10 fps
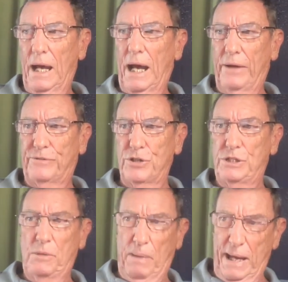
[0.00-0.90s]
after
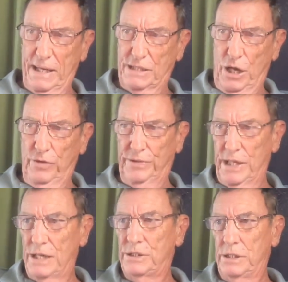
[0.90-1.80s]
she passed over
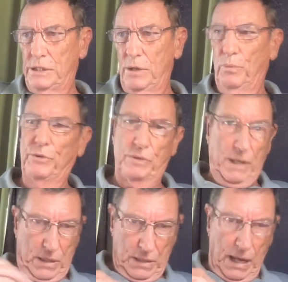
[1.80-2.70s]
than she did with
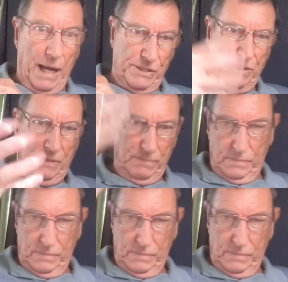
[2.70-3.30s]
us,